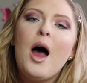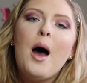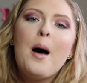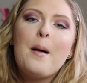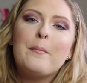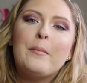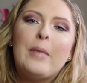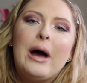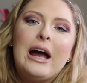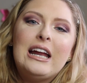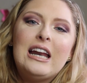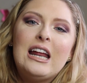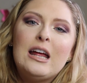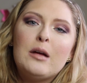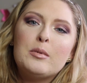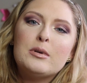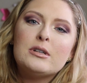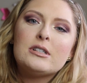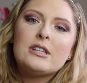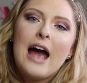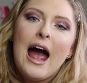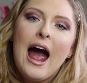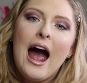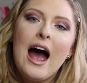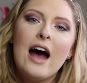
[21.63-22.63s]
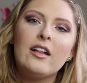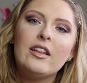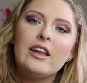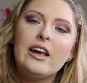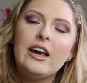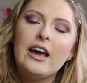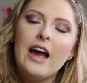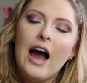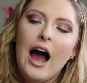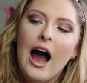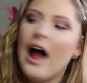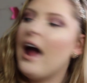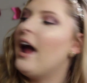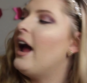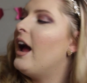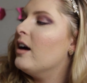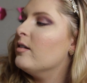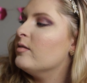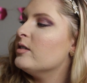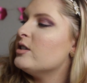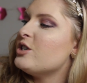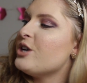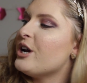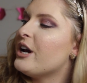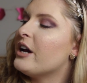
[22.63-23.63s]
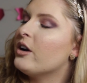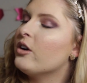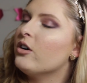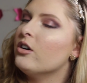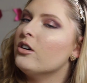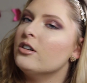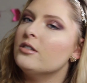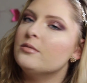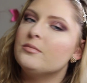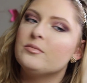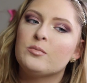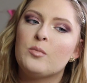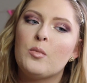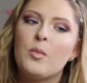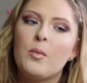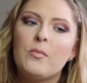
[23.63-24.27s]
My name is Allie. I have a channel